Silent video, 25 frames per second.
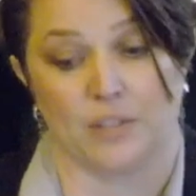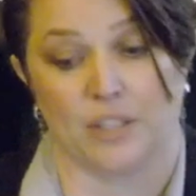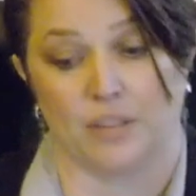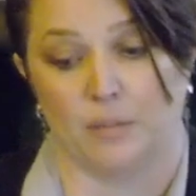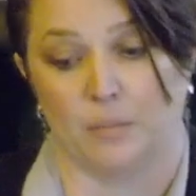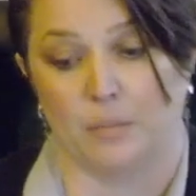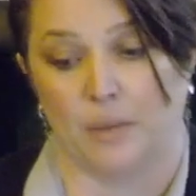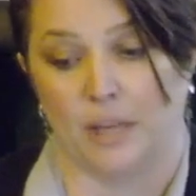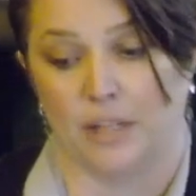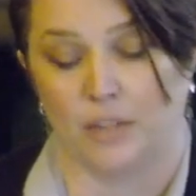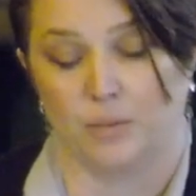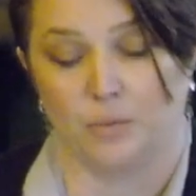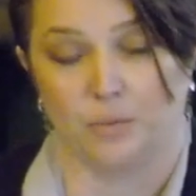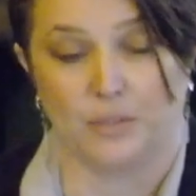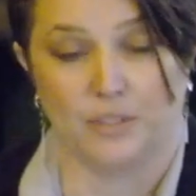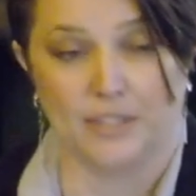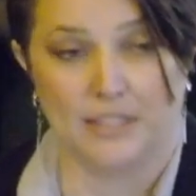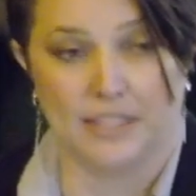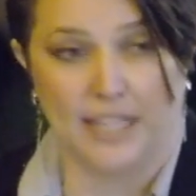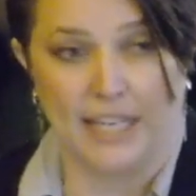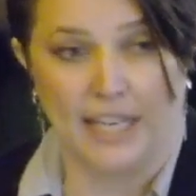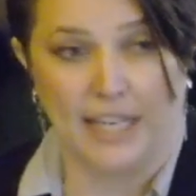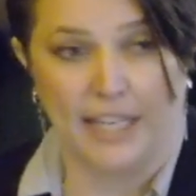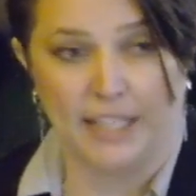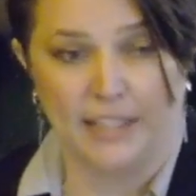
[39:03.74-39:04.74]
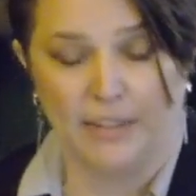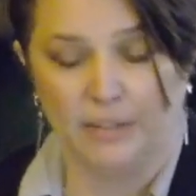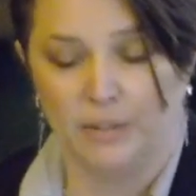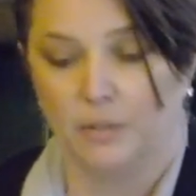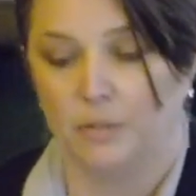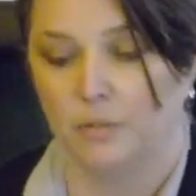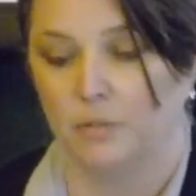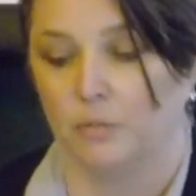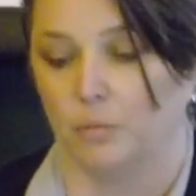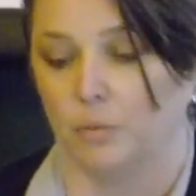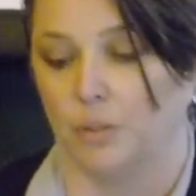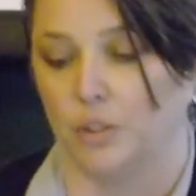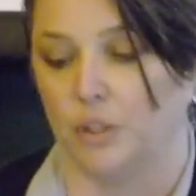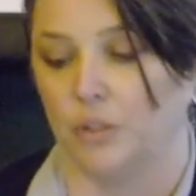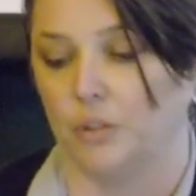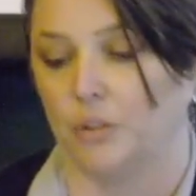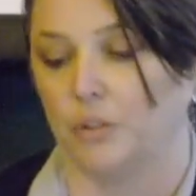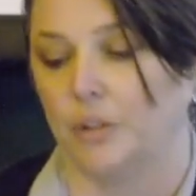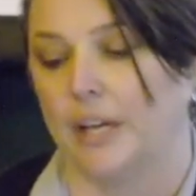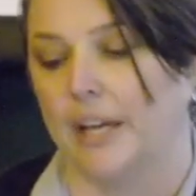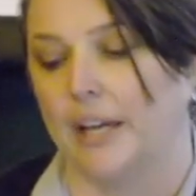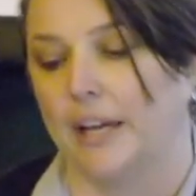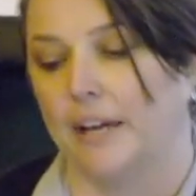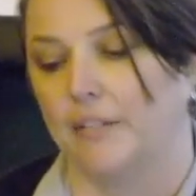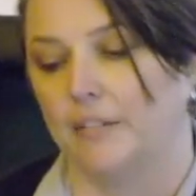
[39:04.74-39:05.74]
7 modules a day when you
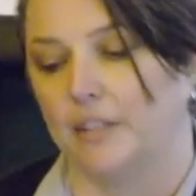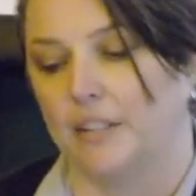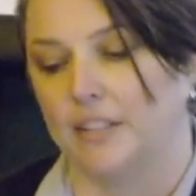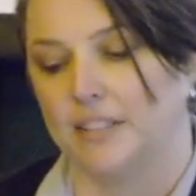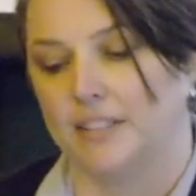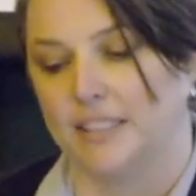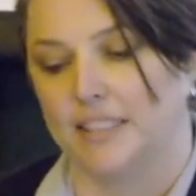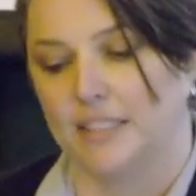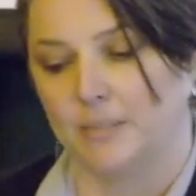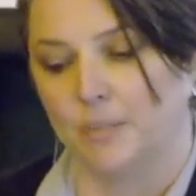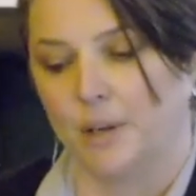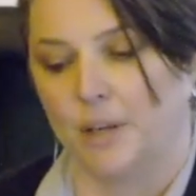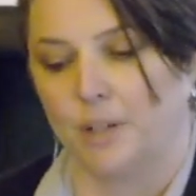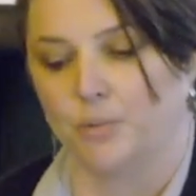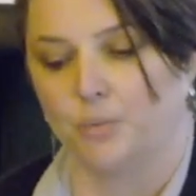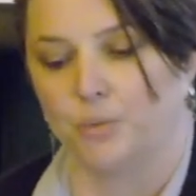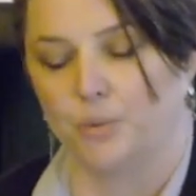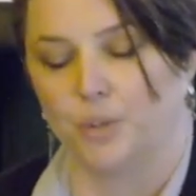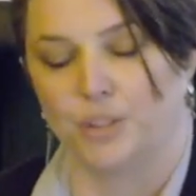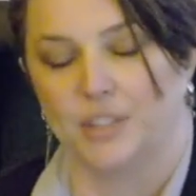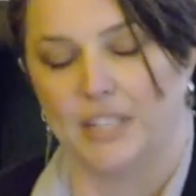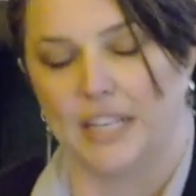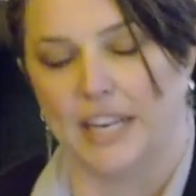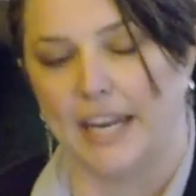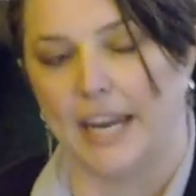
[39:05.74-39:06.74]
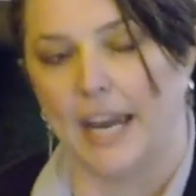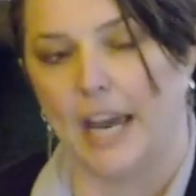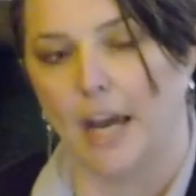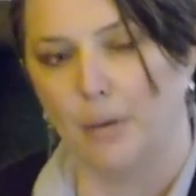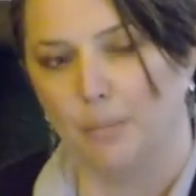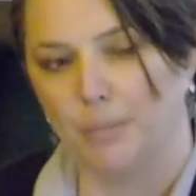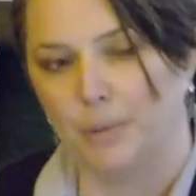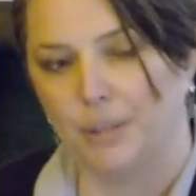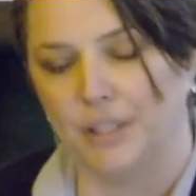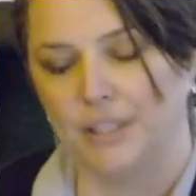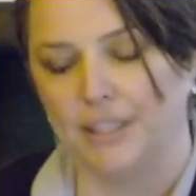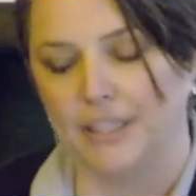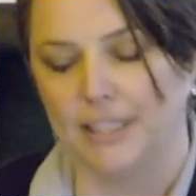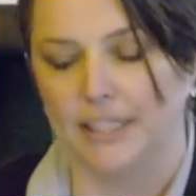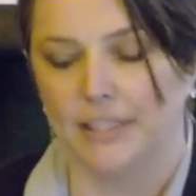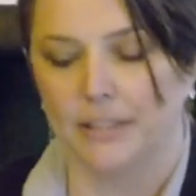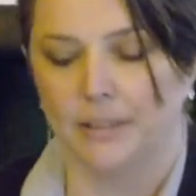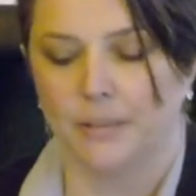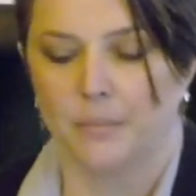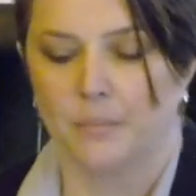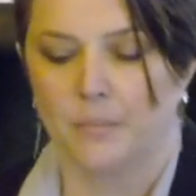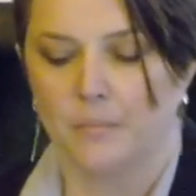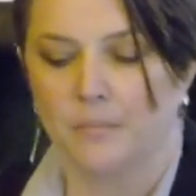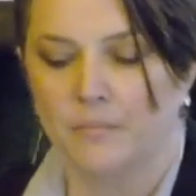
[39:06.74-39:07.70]
have a 6 module a day output need.